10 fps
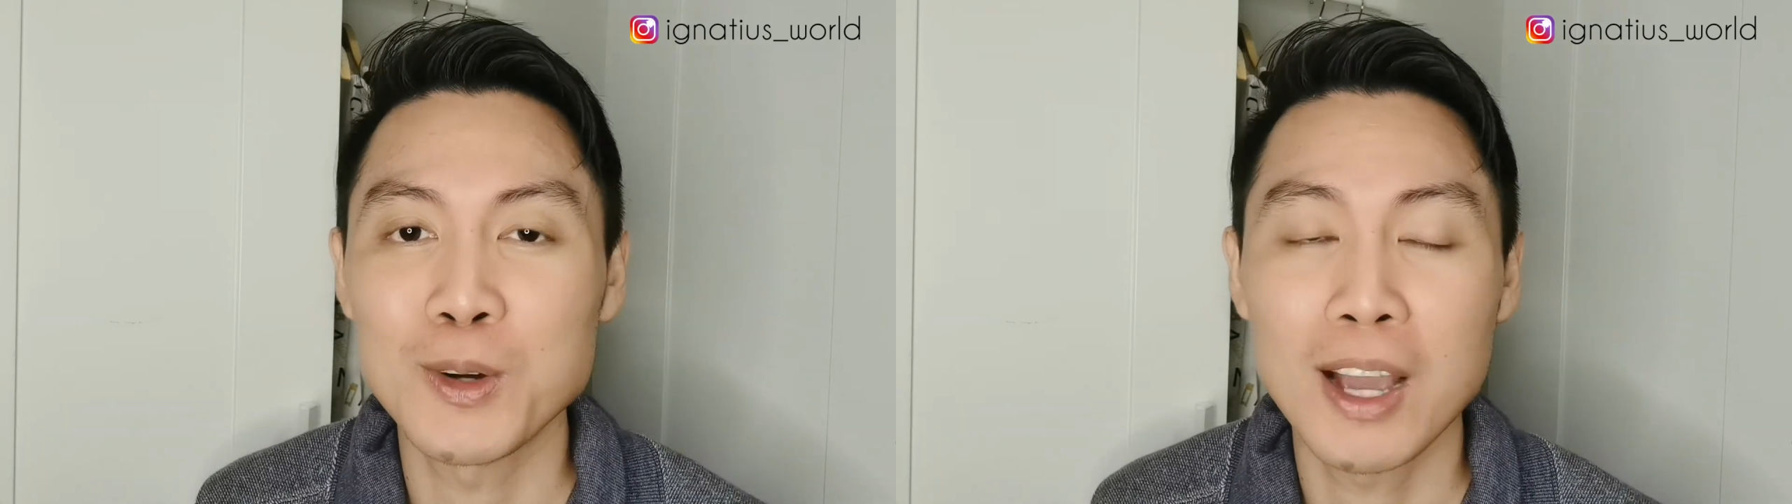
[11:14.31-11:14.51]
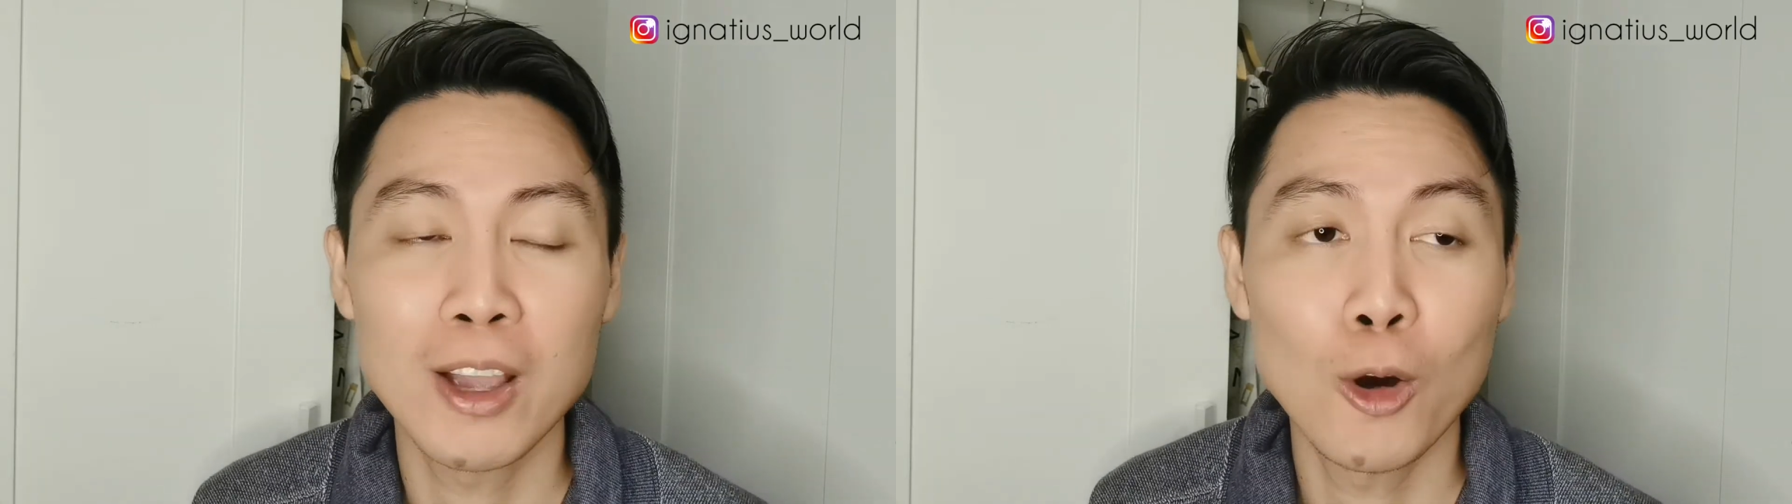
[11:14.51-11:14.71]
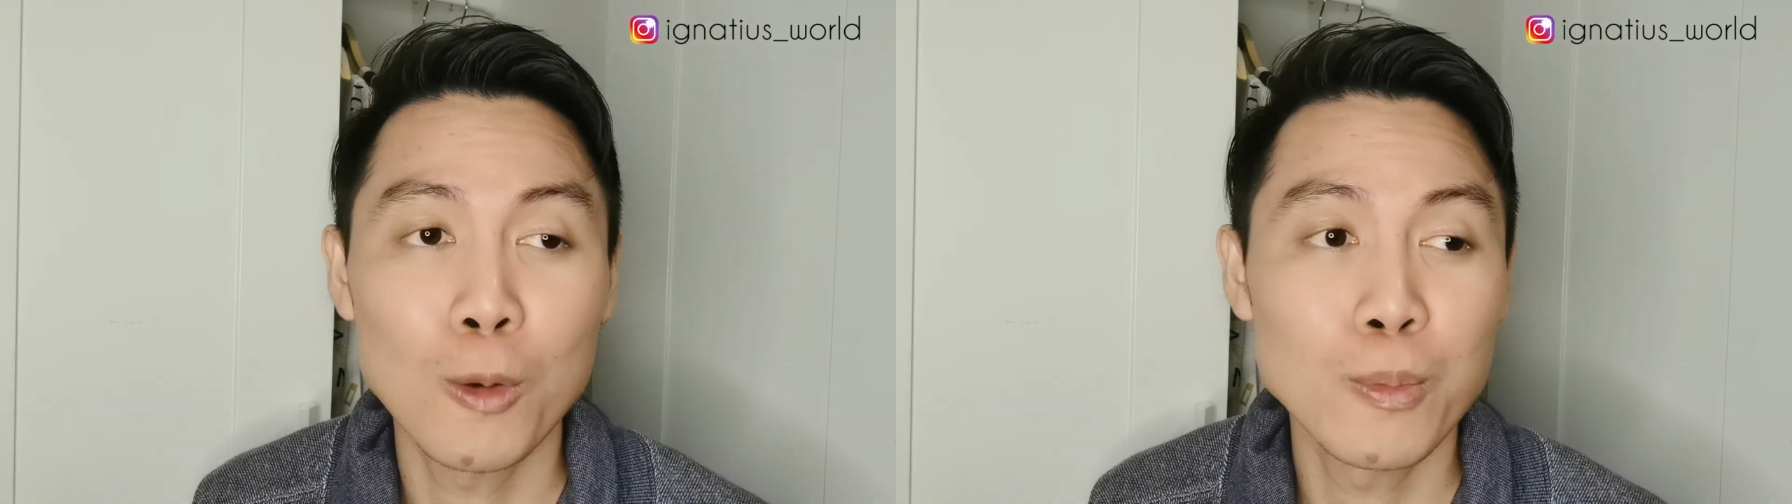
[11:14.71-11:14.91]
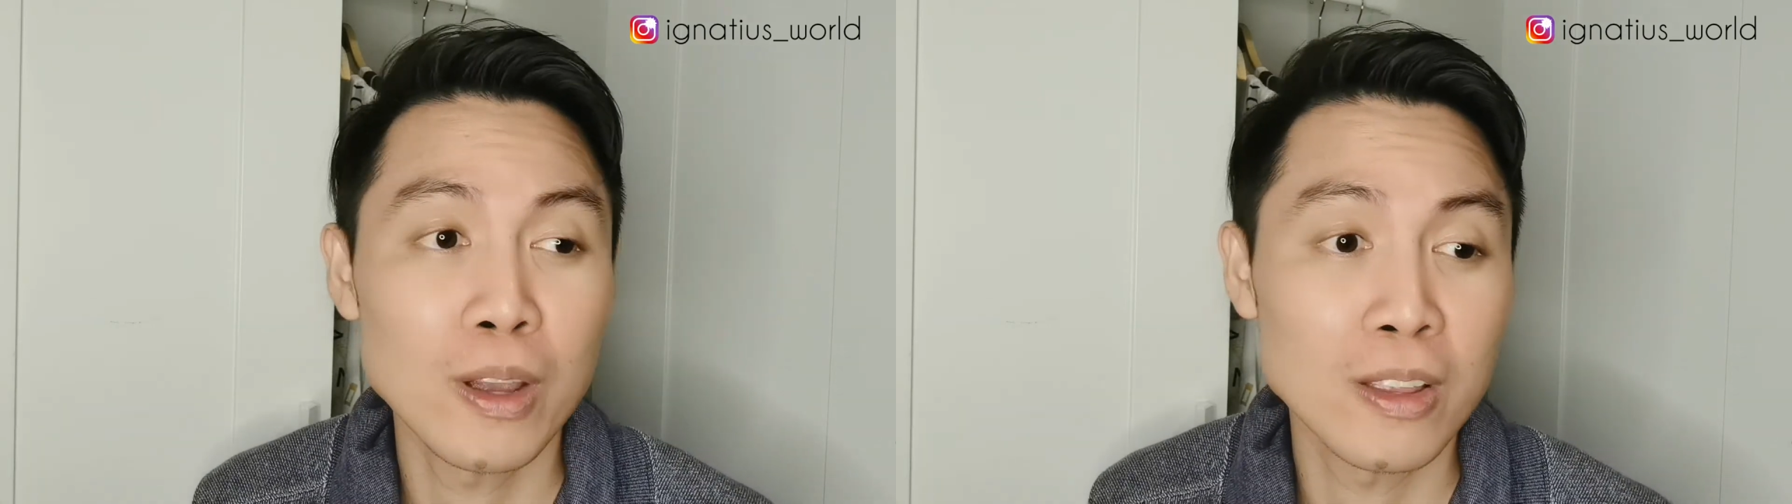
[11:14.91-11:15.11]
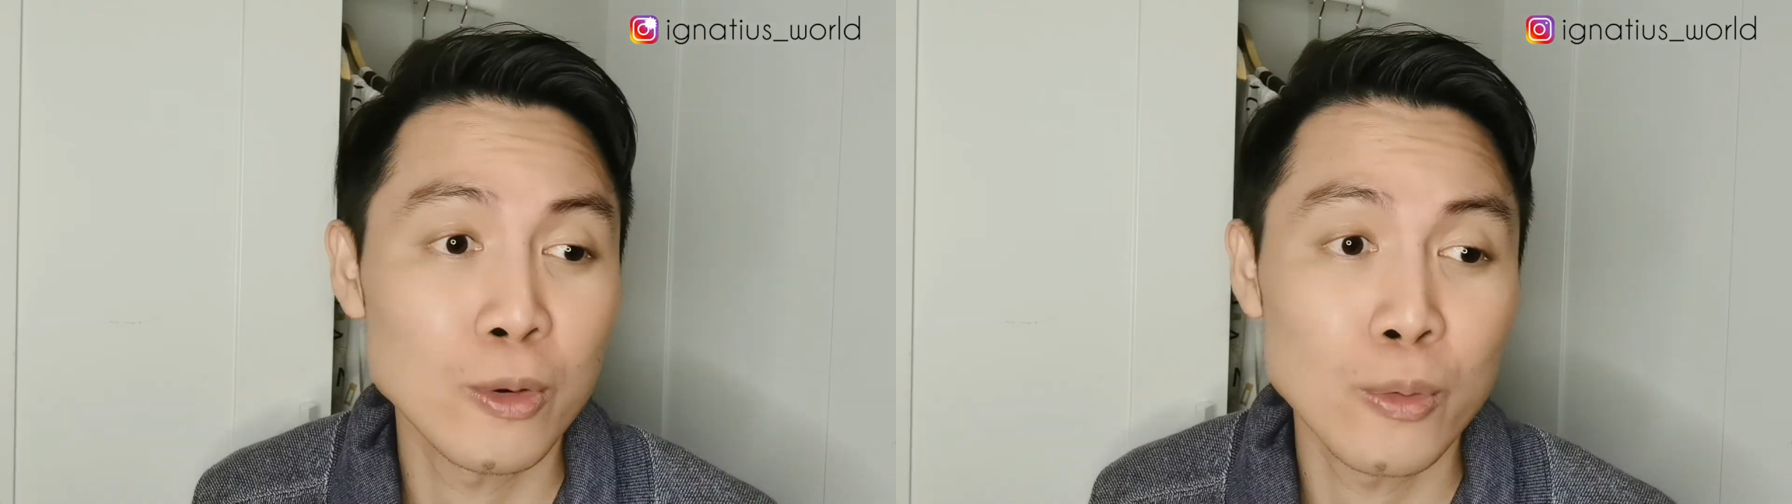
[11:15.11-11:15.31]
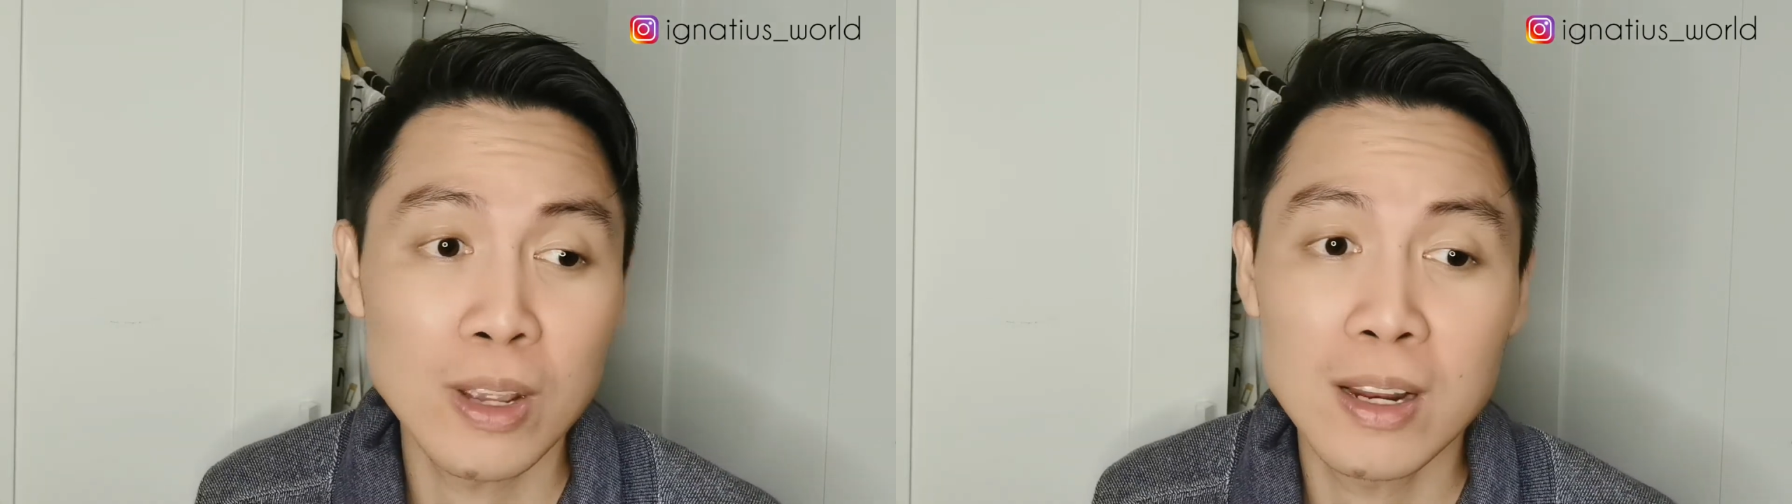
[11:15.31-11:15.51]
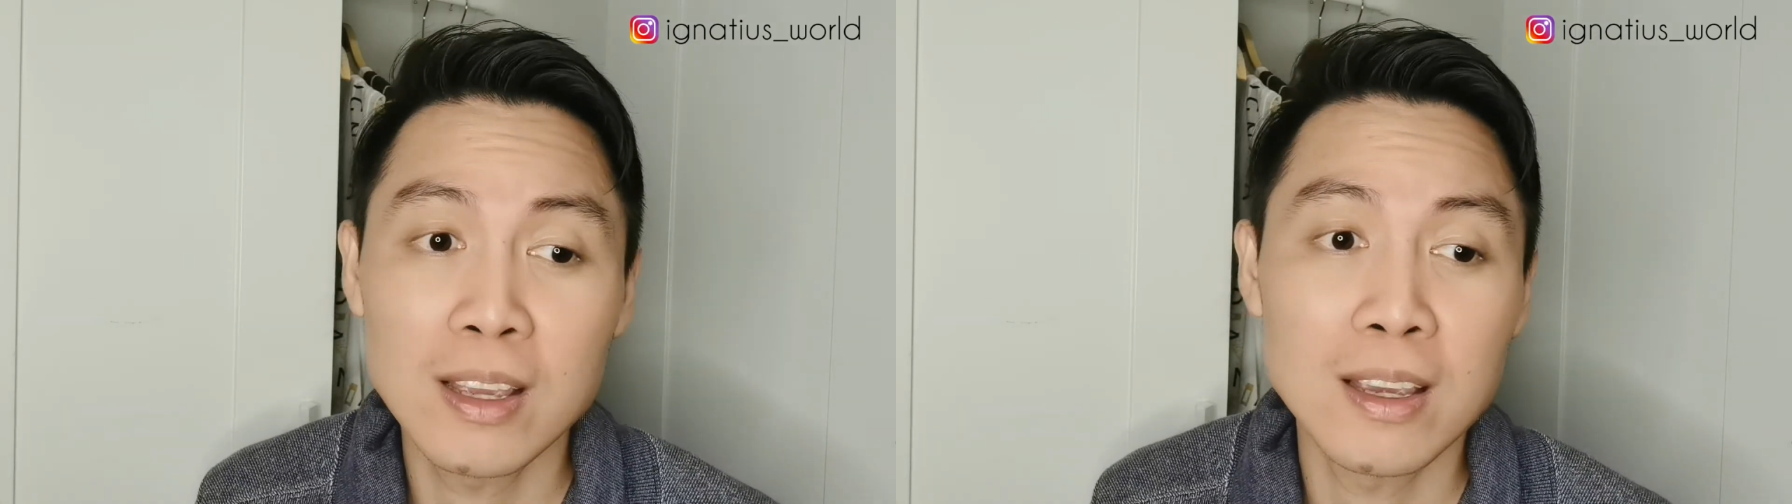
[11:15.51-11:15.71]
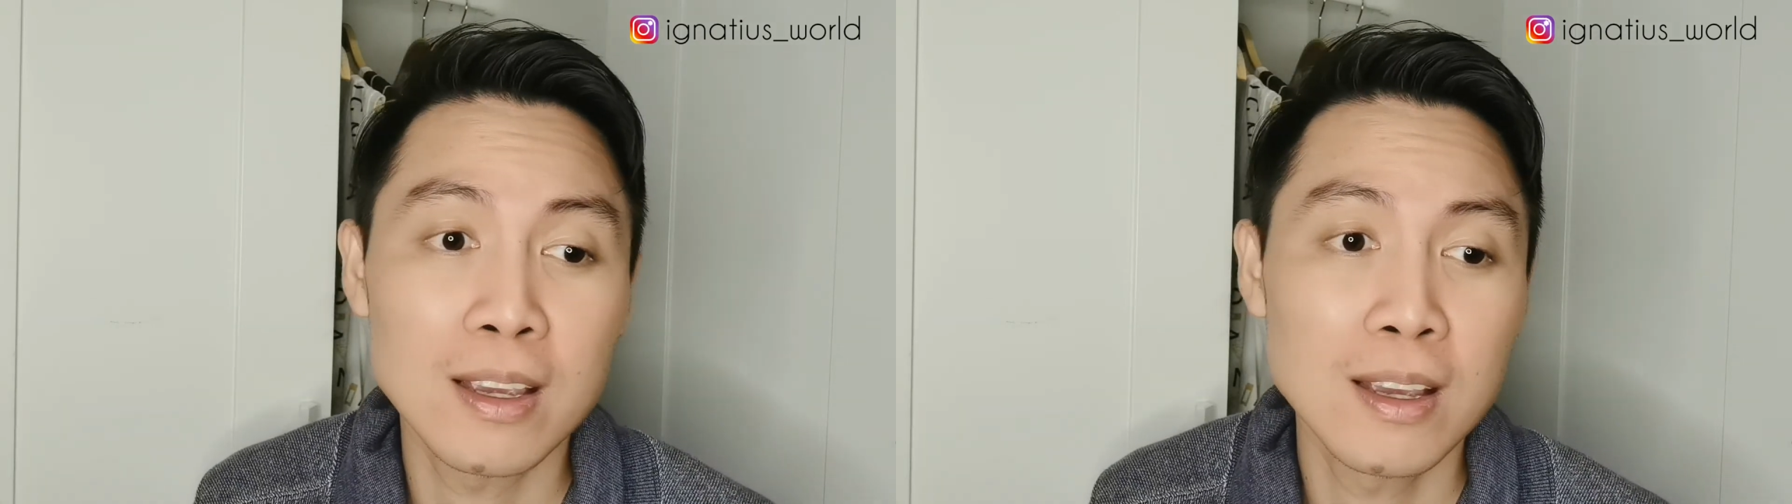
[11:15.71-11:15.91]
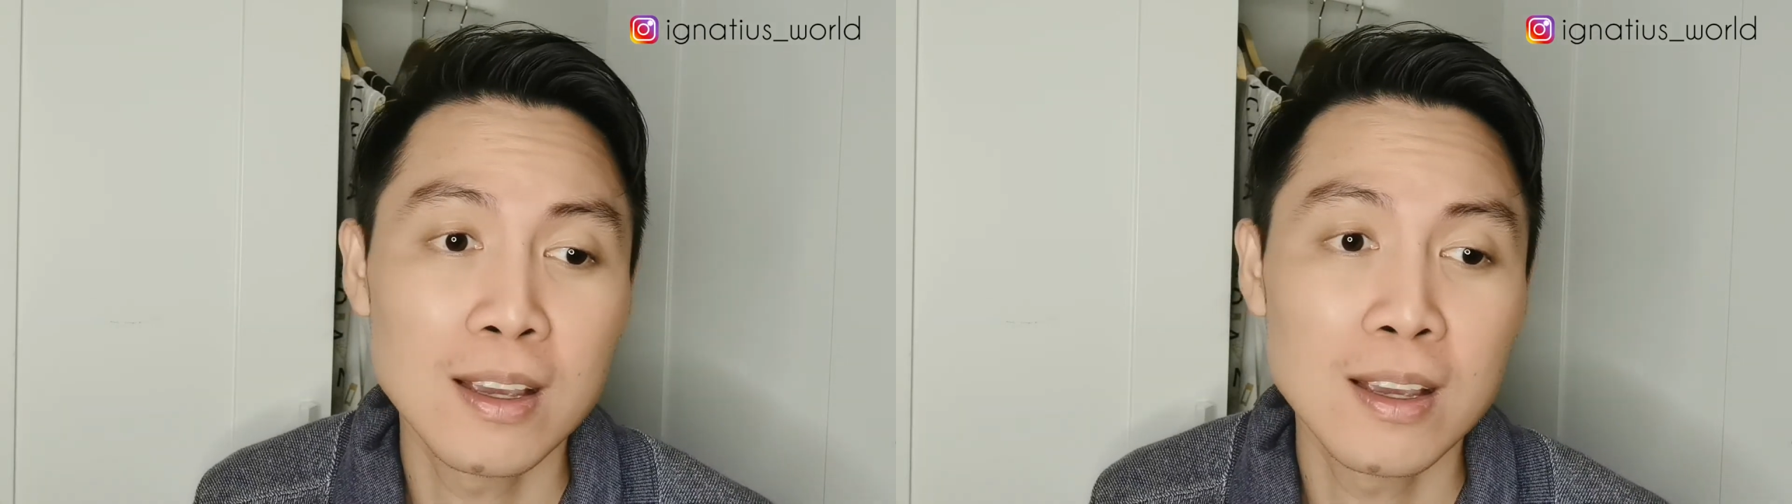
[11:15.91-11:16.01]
I hope it really